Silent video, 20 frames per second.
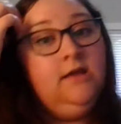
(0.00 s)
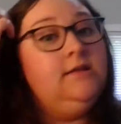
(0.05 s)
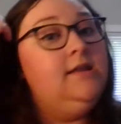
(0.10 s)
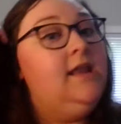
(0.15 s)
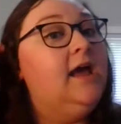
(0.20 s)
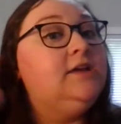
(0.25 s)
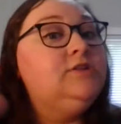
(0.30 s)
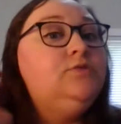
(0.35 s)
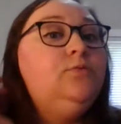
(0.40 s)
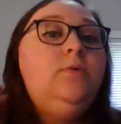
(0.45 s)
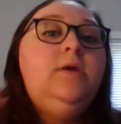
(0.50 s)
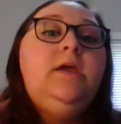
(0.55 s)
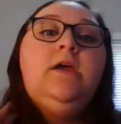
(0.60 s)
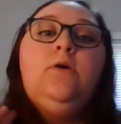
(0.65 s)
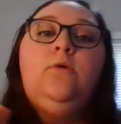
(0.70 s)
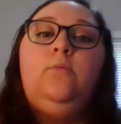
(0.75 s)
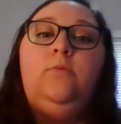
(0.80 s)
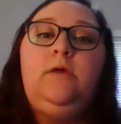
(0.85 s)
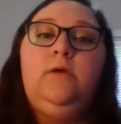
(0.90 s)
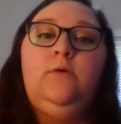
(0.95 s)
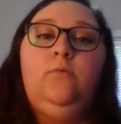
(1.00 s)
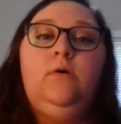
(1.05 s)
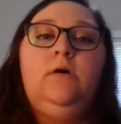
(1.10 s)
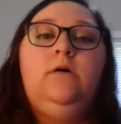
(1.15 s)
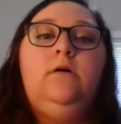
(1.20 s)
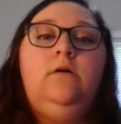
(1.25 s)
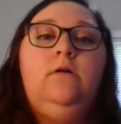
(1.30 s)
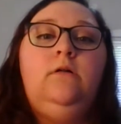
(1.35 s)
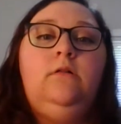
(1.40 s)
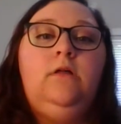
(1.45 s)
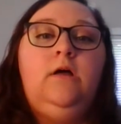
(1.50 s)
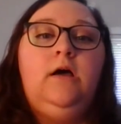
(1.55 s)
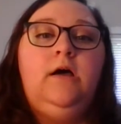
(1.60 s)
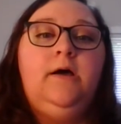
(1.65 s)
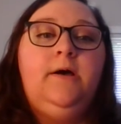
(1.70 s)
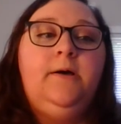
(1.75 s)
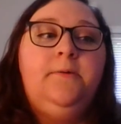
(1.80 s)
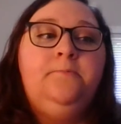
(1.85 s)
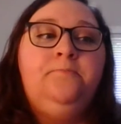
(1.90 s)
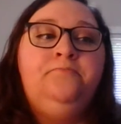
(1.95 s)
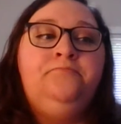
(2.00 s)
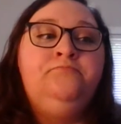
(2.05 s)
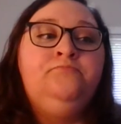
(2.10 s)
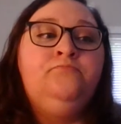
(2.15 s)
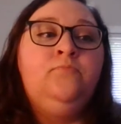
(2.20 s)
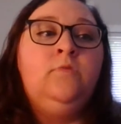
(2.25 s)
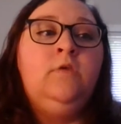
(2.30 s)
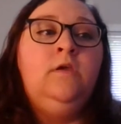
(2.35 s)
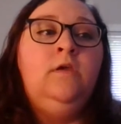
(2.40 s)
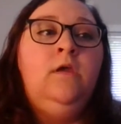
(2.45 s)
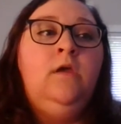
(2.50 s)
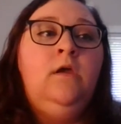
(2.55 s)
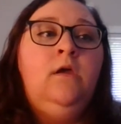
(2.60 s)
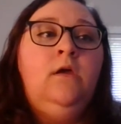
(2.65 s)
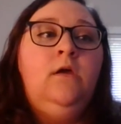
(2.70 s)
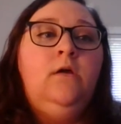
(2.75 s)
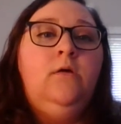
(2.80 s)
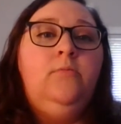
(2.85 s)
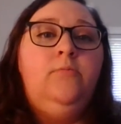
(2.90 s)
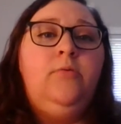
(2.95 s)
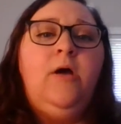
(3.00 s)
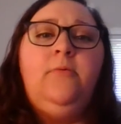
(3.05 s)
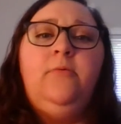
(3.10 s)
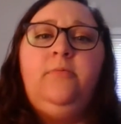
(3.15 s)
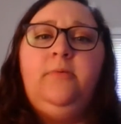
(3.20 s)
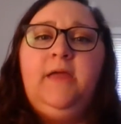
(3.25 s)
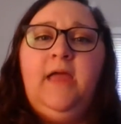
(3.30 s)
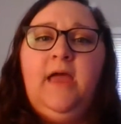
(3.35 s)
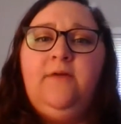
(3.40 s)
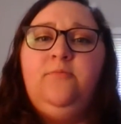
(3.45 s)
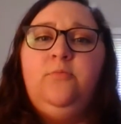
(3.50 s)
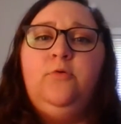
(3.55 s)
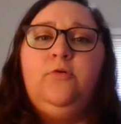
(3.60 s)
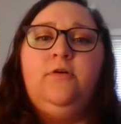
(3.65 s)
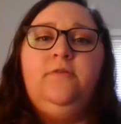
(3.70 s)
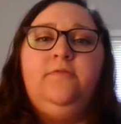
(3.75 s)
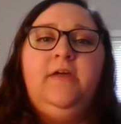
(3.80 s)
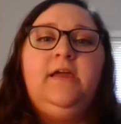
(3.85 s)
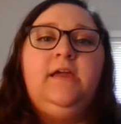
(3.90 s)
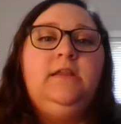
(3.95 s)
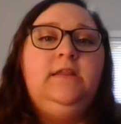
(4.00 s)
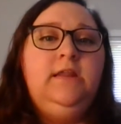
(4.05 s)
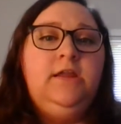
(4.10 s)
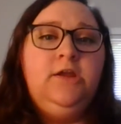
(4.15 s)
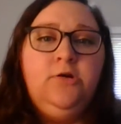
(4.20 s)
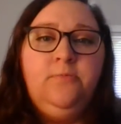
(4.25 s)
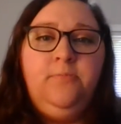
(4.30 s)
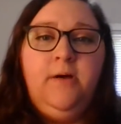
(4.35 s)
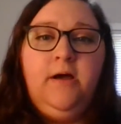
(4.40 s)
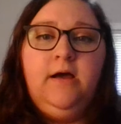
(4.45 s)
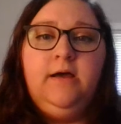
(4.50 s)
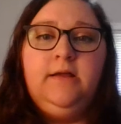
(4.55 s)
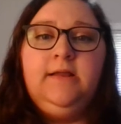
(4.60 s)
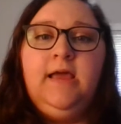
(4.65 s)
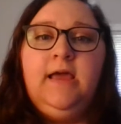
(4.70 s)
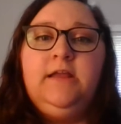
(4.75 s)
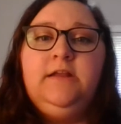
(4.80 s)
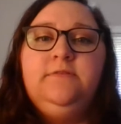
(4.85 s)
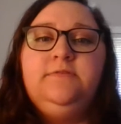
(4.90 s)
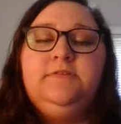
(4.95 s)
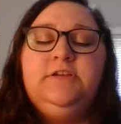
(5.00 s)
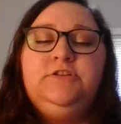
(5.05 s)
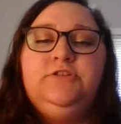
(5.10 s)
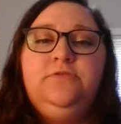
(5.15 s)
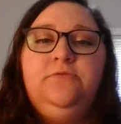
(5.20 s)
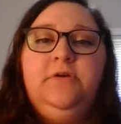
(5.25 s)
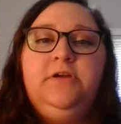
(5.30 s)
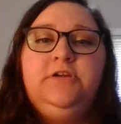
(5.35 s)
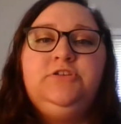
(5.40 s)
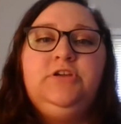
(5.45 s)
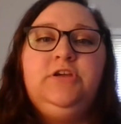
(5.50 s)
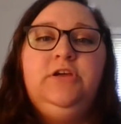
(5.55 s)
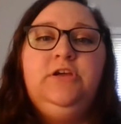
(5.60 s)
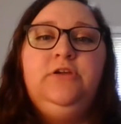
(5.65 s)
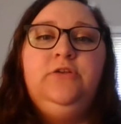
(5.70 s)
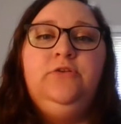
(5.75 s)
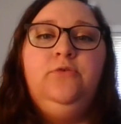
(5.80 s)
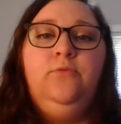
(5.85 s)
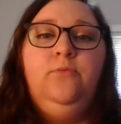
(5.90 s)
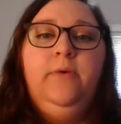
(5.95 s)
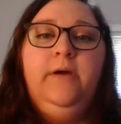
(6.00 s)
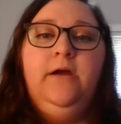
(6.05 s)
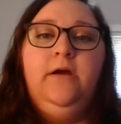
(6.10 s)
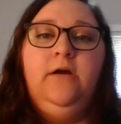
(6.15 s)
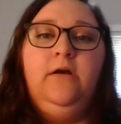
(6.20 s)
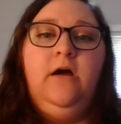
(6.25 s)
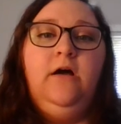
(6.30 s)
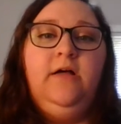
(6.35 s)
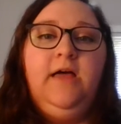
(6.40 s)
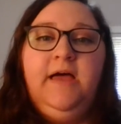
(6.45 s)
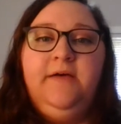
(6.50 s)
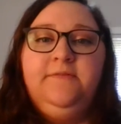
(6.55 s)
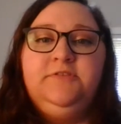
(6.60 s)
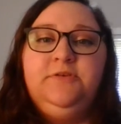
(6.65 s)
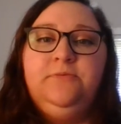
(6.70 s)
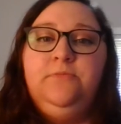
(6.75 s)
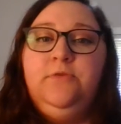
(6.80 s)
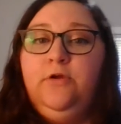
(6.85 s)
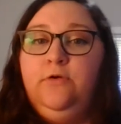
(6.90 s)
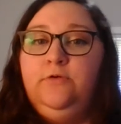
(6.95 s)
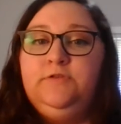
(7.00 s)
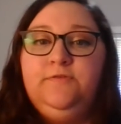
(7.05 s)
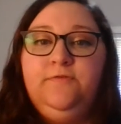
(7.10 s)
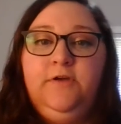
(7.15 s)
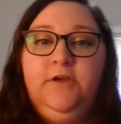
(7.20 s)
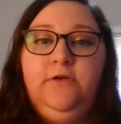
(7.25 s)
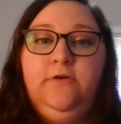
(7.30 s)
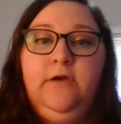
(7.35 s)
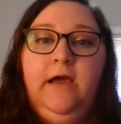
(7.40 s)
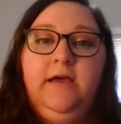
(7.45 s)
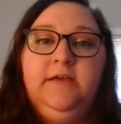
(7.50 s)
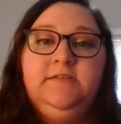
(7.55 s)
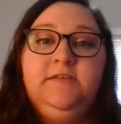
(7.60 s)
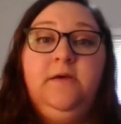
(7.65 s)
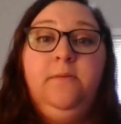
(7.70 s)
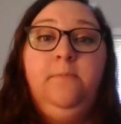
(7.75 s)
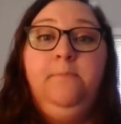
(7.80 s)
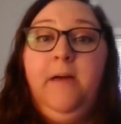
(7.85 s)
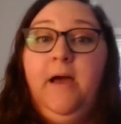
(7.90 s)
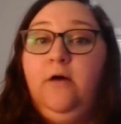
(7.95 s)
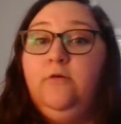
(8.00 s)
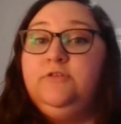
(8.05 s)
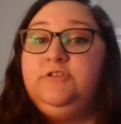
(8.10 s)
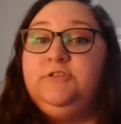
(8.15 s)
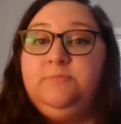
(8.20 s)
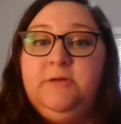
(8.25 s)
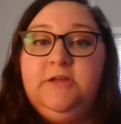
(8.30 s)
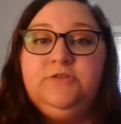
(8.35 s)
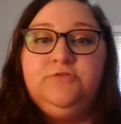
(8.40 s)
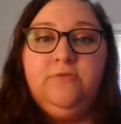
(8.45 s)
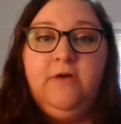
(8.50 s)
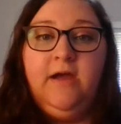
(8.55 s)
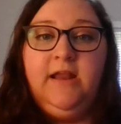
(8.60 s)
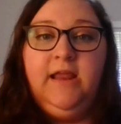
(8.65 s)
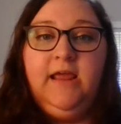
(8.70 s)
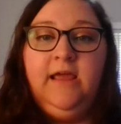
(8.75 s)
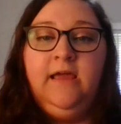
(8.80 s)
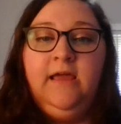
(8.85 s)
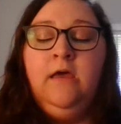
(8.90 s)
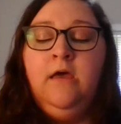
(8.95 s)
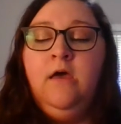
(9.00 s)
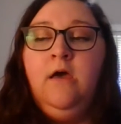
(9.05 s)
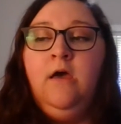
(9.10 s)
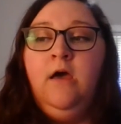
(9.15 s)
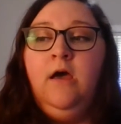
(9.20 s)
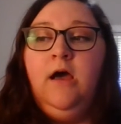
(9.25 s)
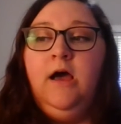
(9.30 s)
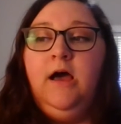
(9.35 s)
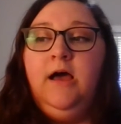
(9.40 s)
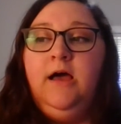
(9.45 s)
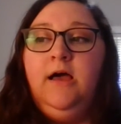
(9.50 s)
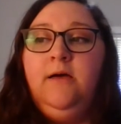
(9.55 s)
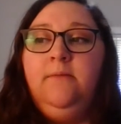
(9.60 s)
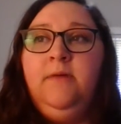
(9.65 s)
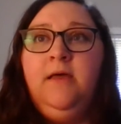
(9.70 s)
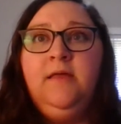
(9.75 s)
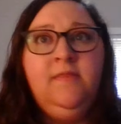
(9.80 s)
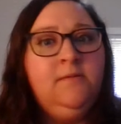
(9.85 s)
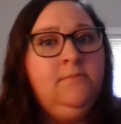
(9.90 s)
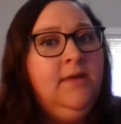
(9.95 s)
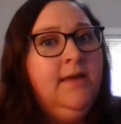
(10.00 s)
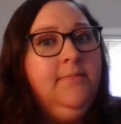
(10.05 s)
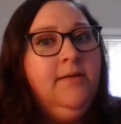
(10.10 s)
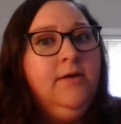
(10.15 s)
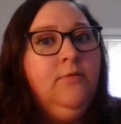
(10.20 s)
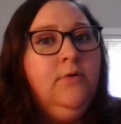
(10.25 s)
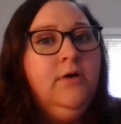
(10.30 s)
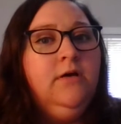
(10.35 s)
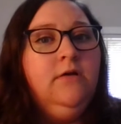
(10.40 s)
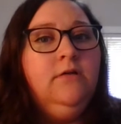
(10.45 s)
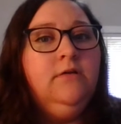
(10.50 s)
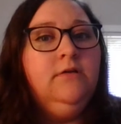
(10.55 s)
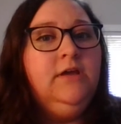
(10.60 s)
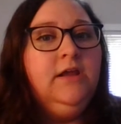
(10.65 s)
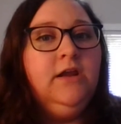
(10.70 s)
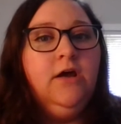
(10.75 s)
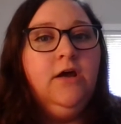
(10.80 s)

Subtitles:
Next week, we will probably have more of like a Nearpod kind of situation where I'll have some notes for you guys about speech writing. And then maybe we'll,